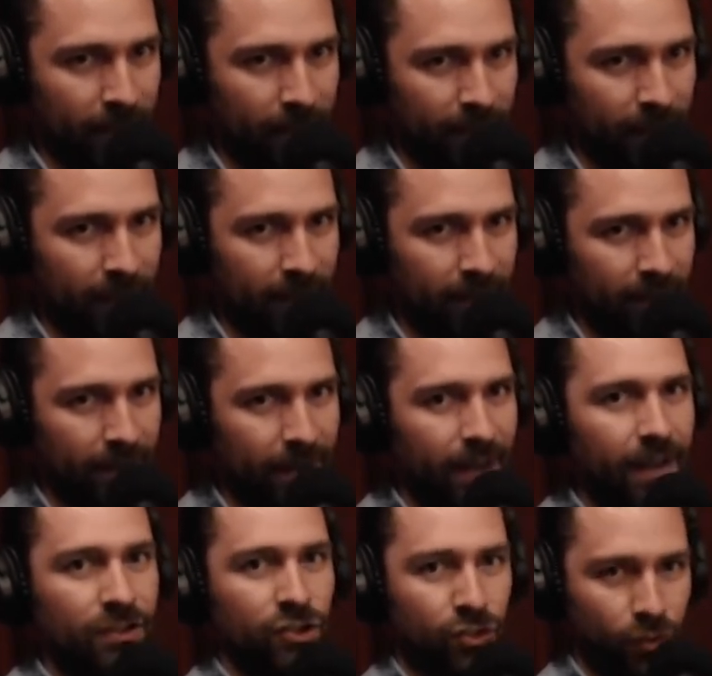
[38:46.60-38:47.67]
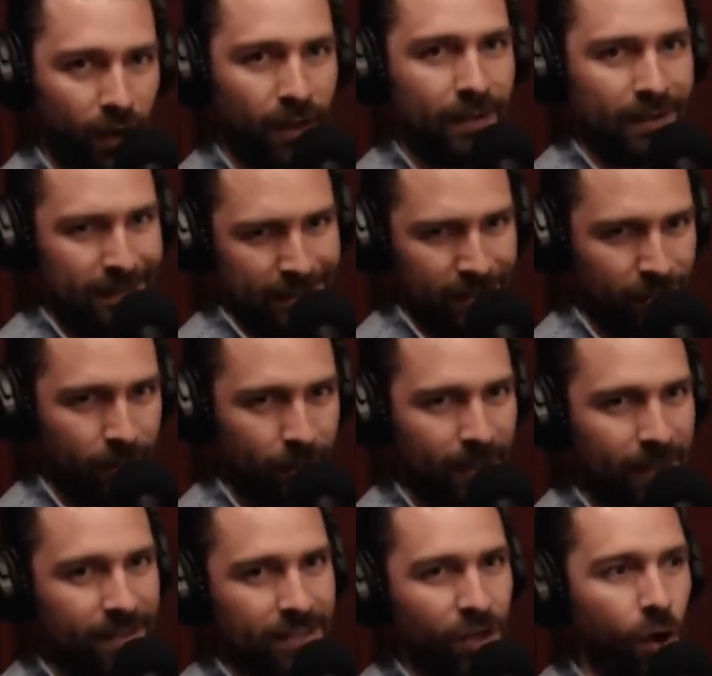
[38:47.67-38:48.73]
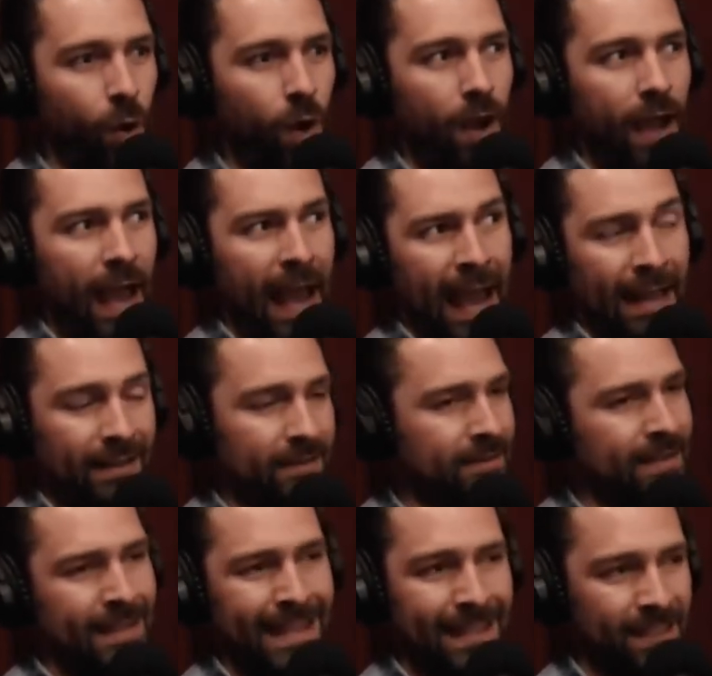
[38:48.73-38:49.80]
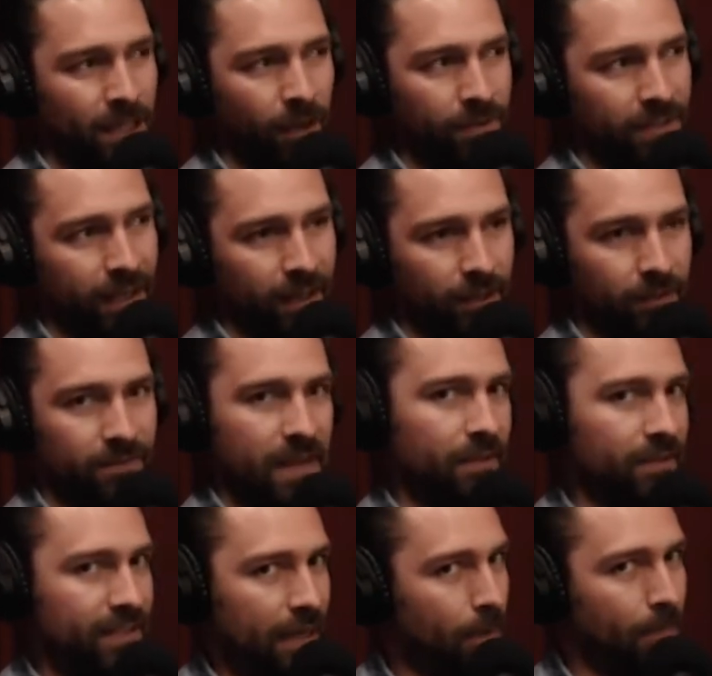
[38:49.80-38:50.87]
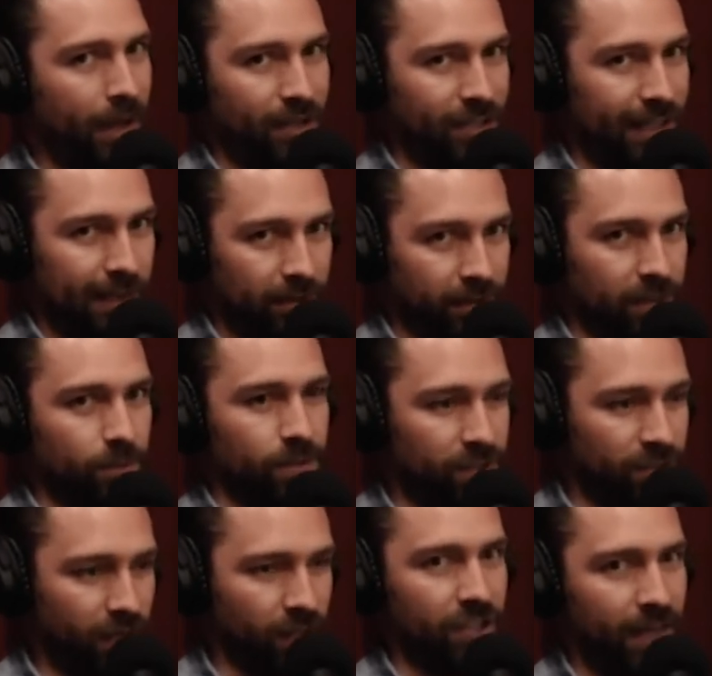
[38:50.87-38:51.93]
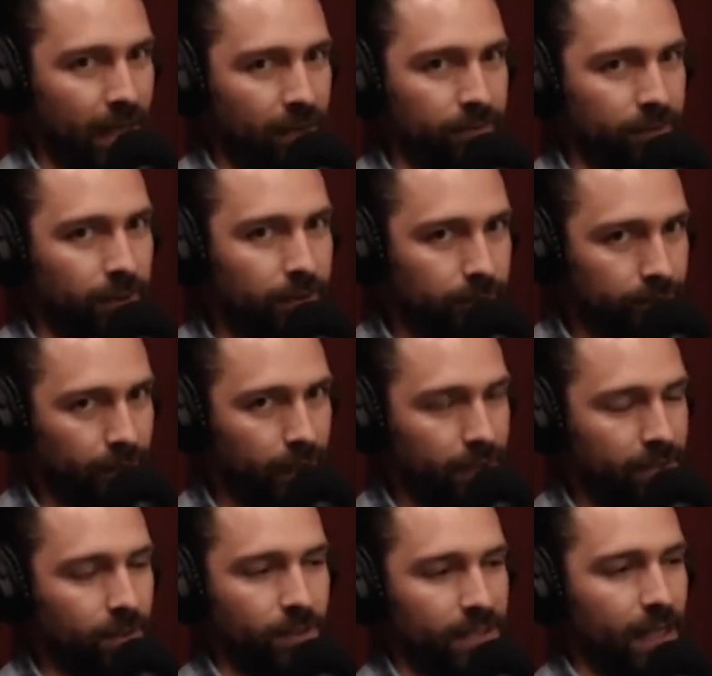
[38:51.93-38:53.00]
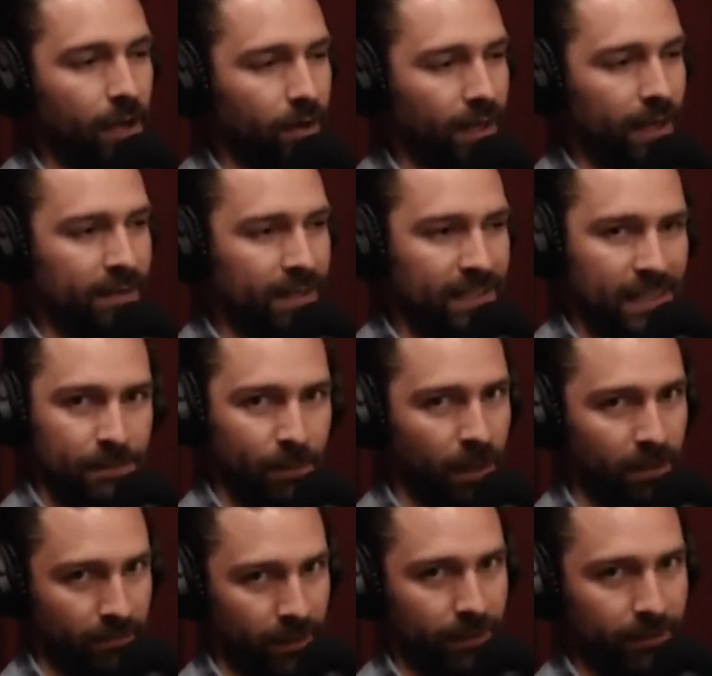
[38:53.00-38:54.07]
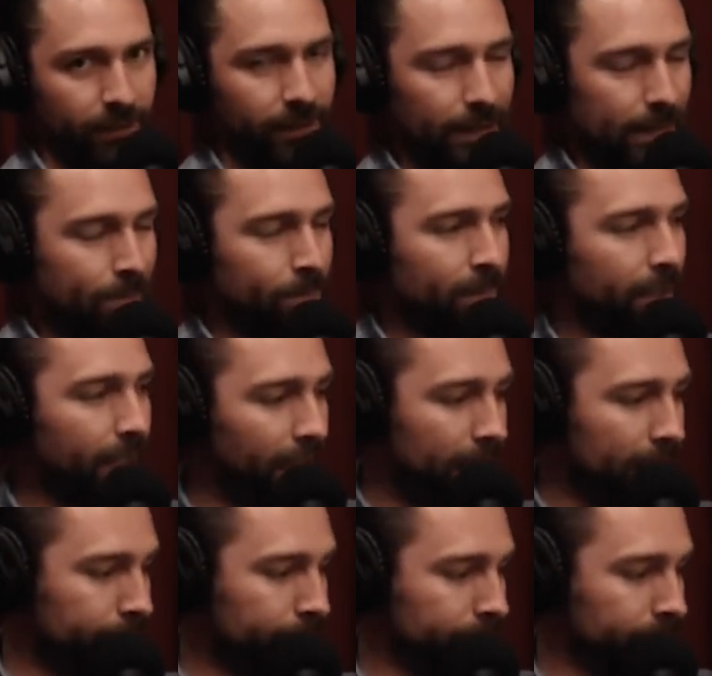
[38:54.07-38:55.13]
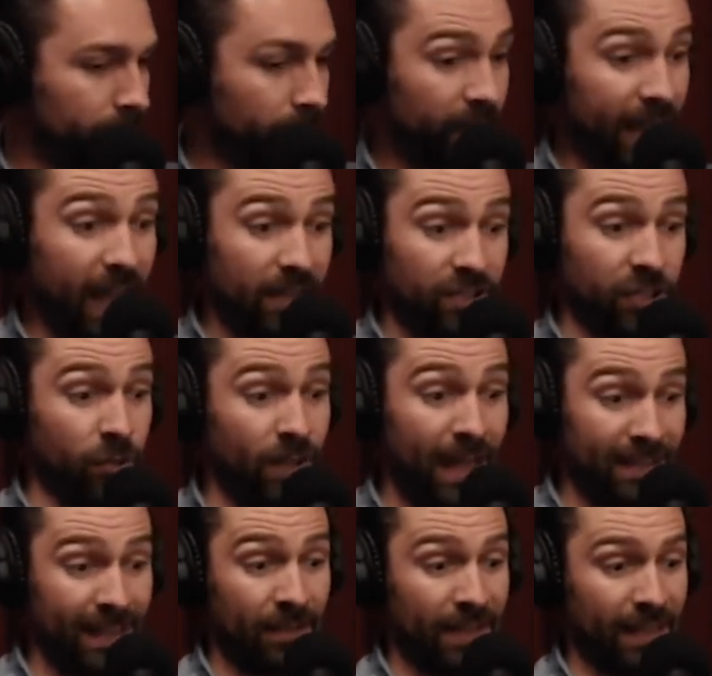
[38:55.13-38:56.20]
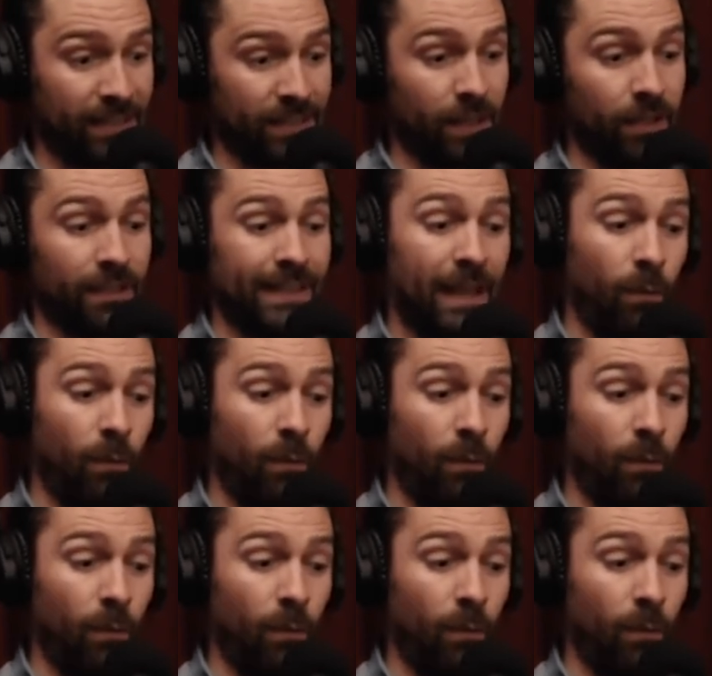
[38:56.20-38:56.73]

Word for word: Like, right. Try, you know what I mean? So, and this content could have never sat on my channel because it was such an advert. Right. right. So I was like, okay, this is perfect. Yeah. Um, yeah, so that's how that started.